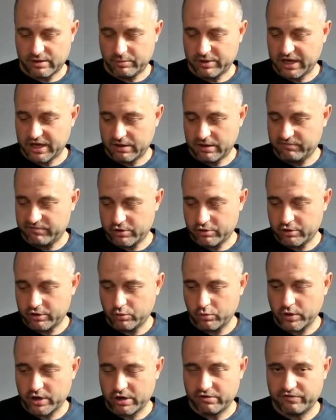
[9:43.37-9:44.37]
became very
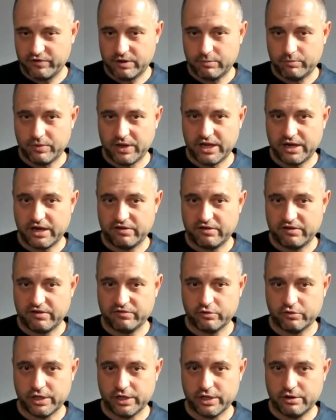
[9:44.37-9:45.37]
aware of at Bain
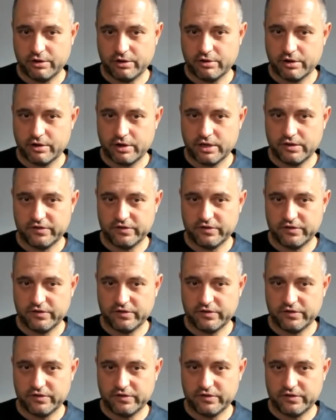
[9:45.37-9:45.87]
after a year